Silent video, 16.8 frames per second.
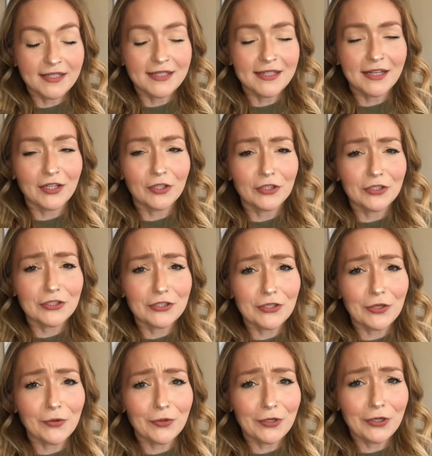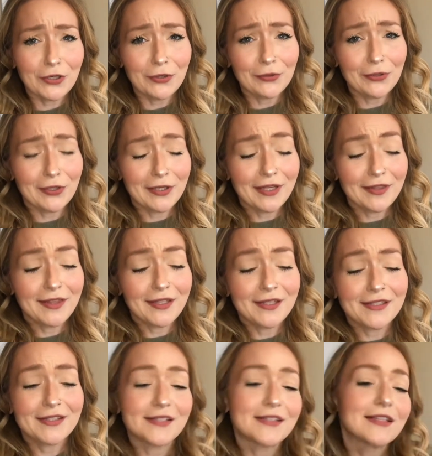and it looks so cute. Look at
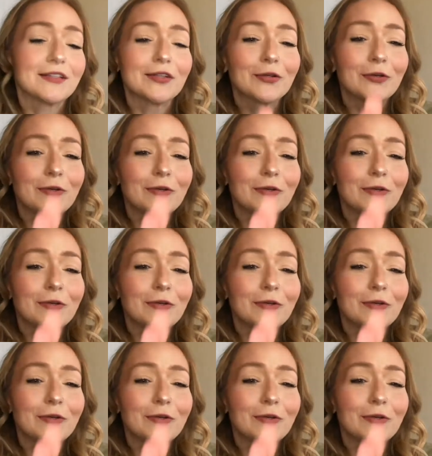this. It's a little